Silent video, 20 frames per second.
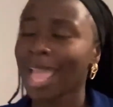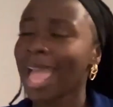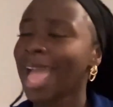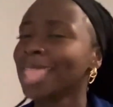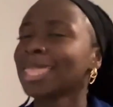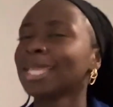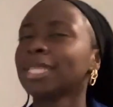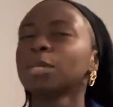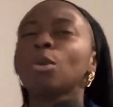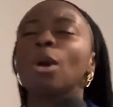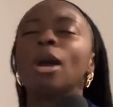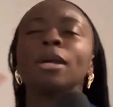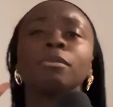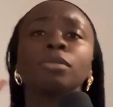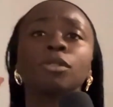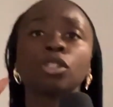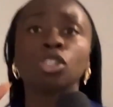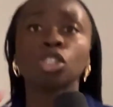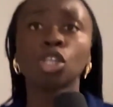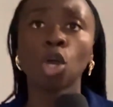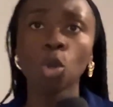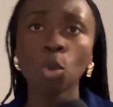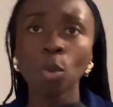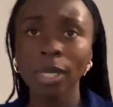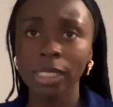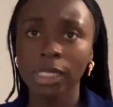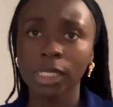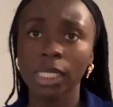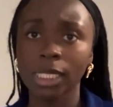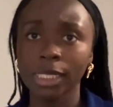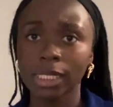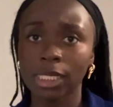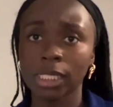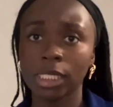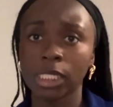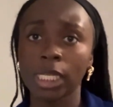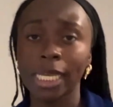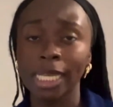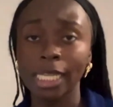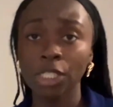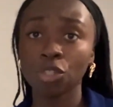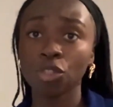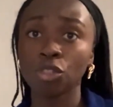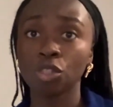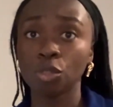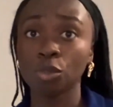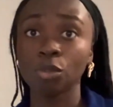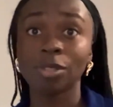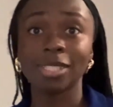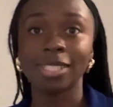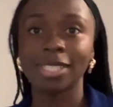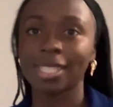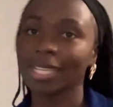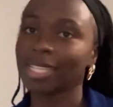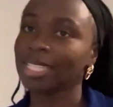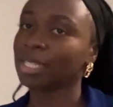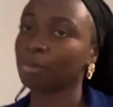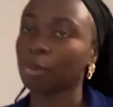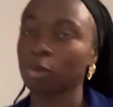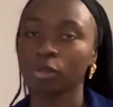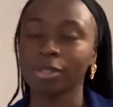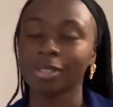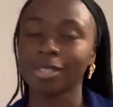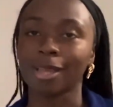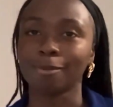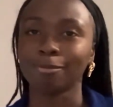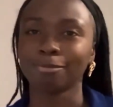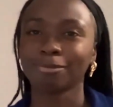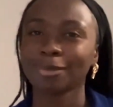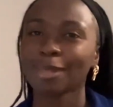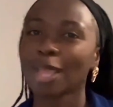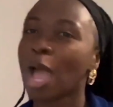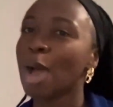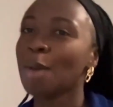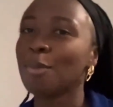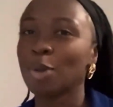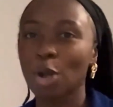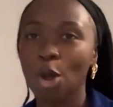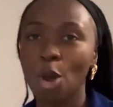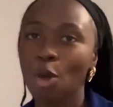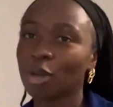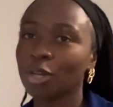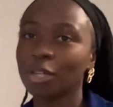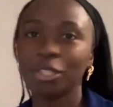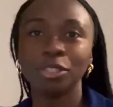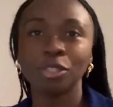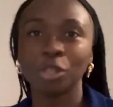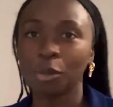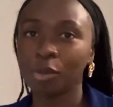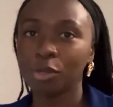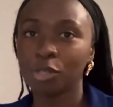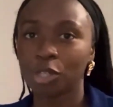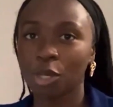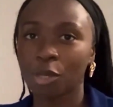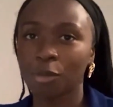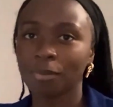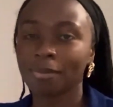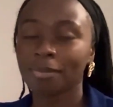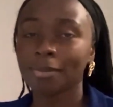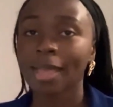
That's why I'm so excited to introduce today's sponsor, Dojo,